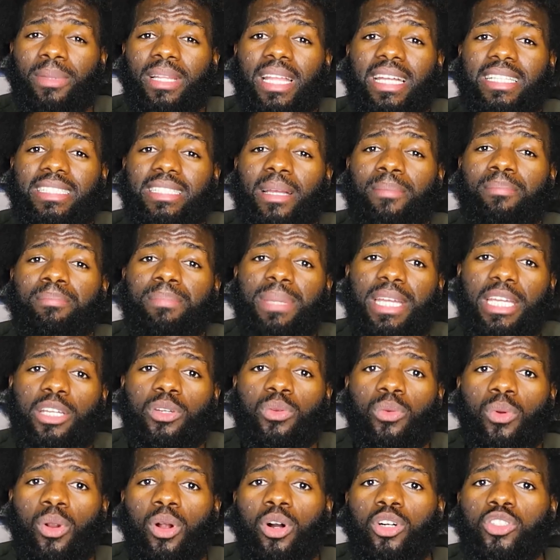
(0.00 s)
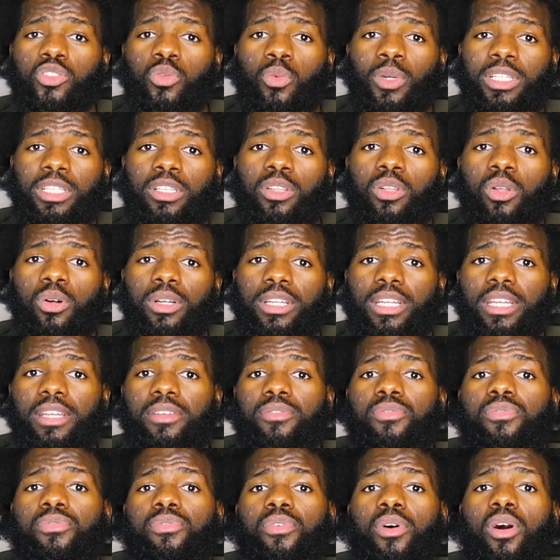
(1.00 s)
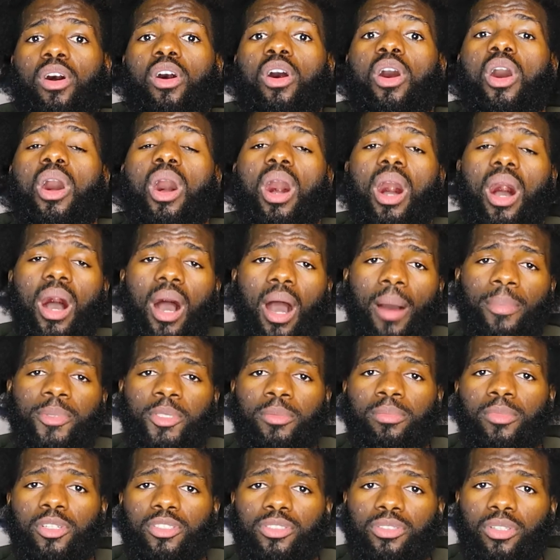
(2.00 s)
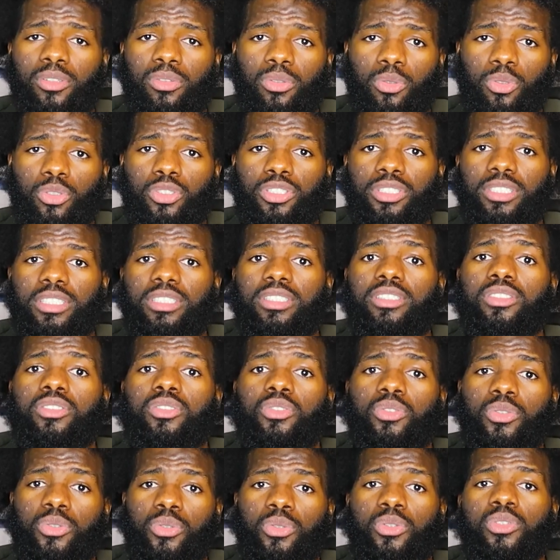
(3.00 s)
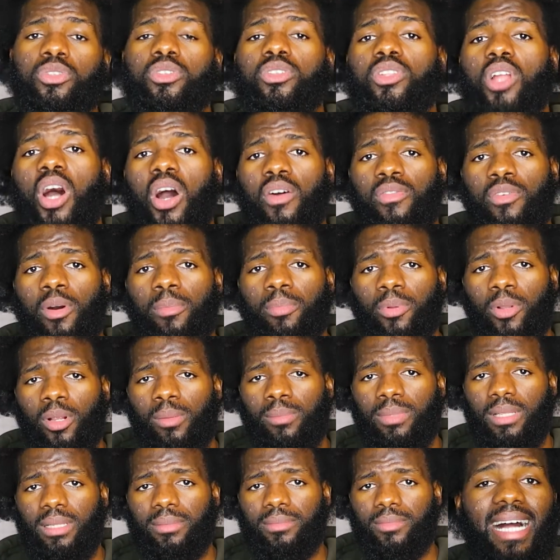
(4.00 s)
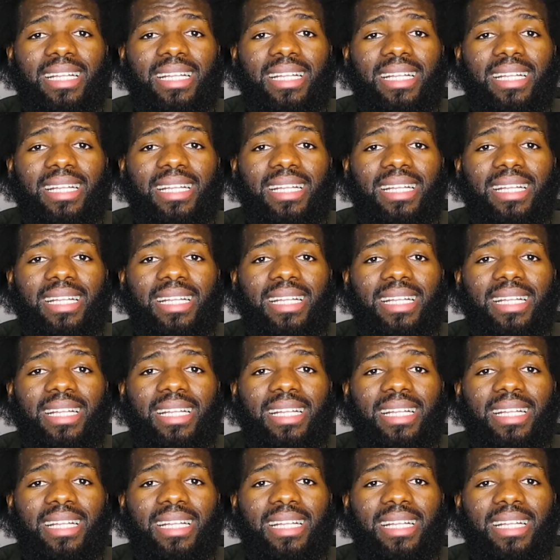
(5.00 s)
plays a big role when looking for optimal solutions to novel problems.